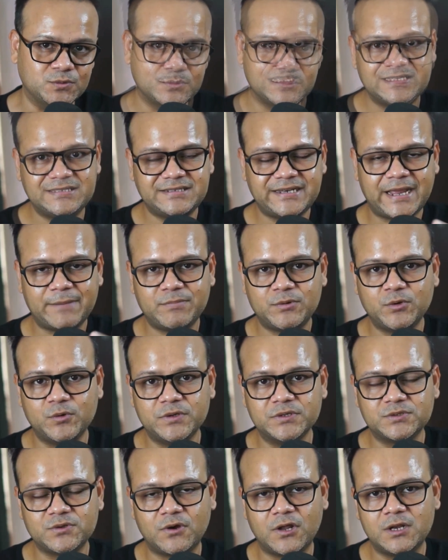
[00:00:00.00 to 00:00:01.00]
Step 2
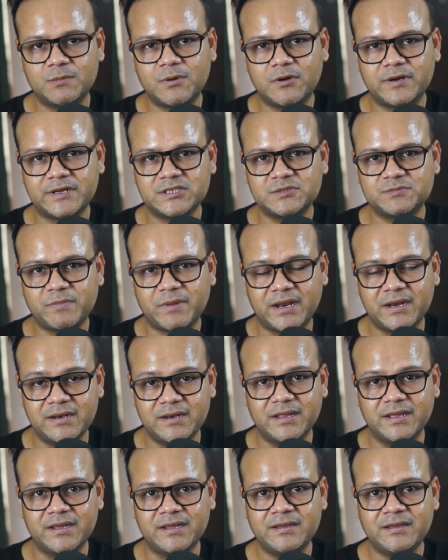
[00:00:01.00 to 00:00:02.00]
is all about
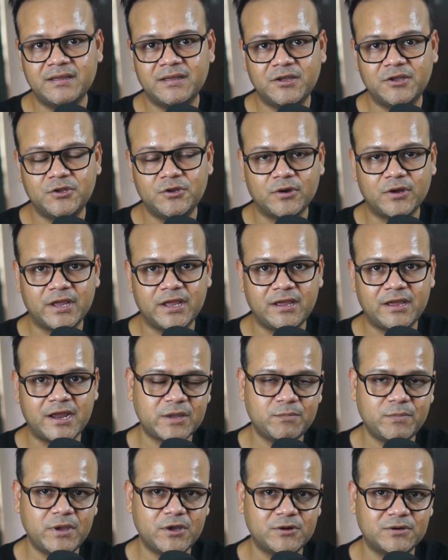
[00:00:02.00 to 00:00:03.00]
expanding your AI
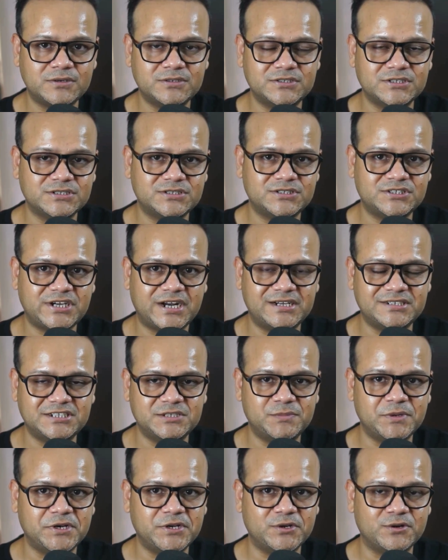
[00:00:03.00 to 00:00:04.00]
beyond just
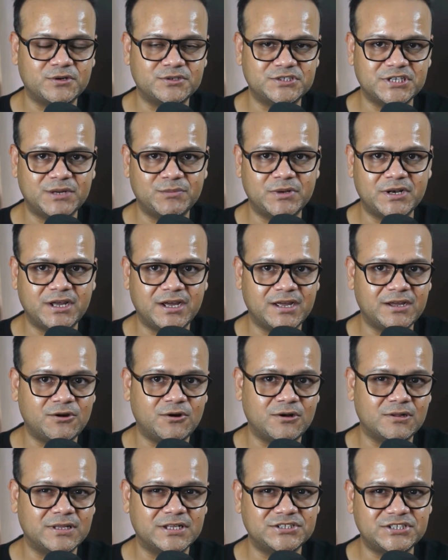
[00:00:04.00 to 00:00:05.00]
ChatGPT or Gemini,
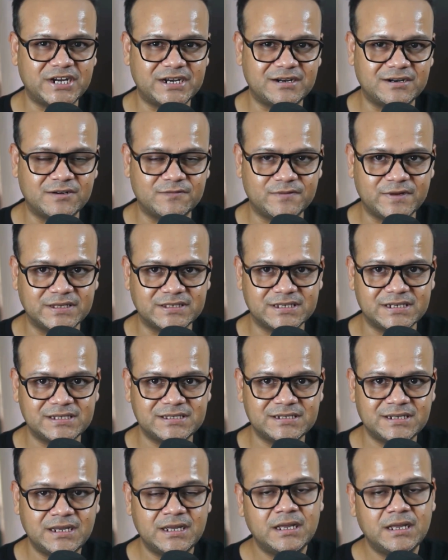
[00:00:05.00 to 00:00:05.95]
all the chat interfaces,